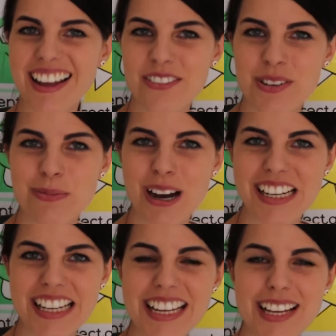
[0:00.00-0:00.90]
Hi
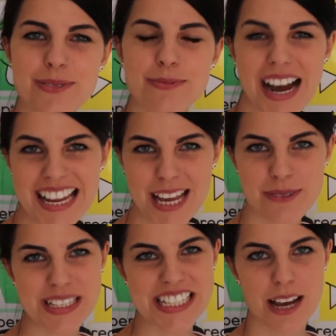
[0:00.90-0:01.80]
everybody, my
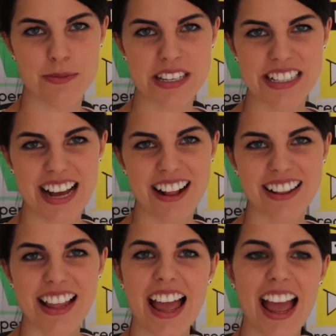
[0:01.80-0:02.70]
name is Tamsin
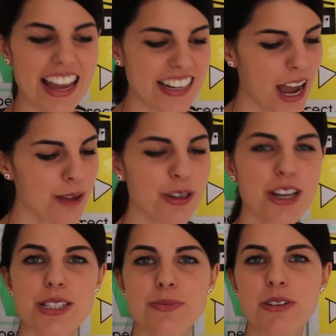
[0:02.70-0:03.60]
Nell, and I'm
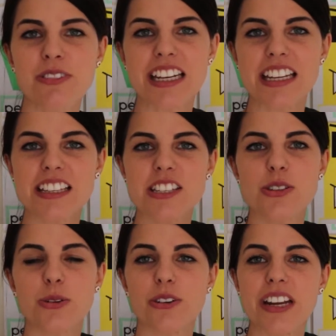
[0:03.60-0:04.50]
going to be reading the
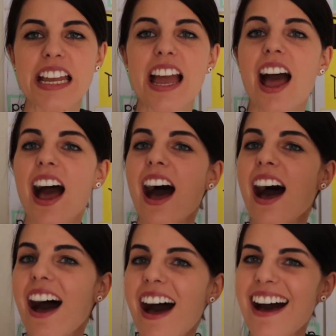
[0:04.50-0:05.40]
story
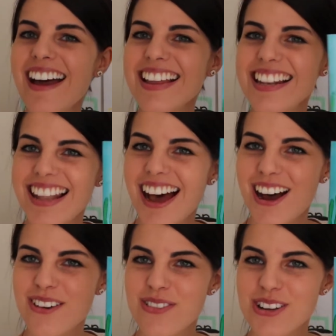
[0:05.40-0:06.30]
I
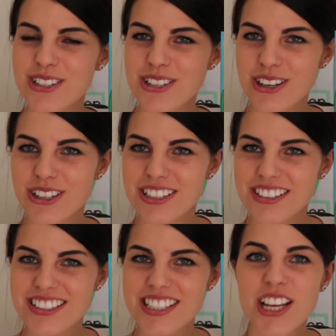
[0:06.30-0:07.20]
Love
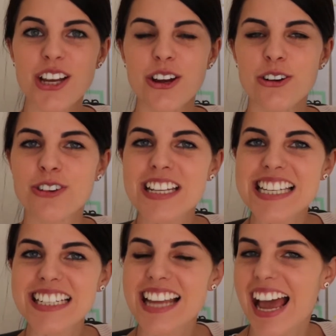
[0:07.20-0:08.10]
Turtles,
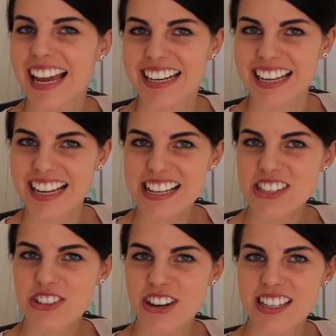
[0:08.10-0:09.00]
written and
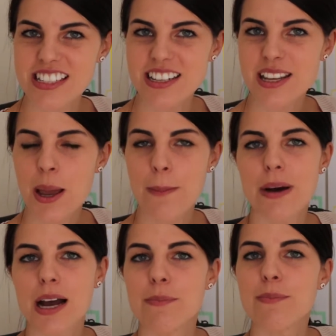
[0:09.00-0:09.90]
illustrated
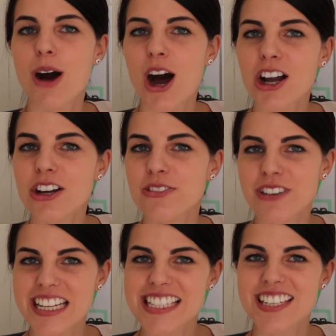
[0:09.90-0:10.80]
by
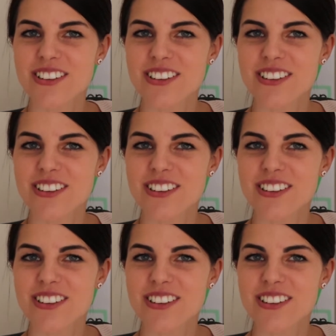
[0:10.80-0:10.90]
Marguerite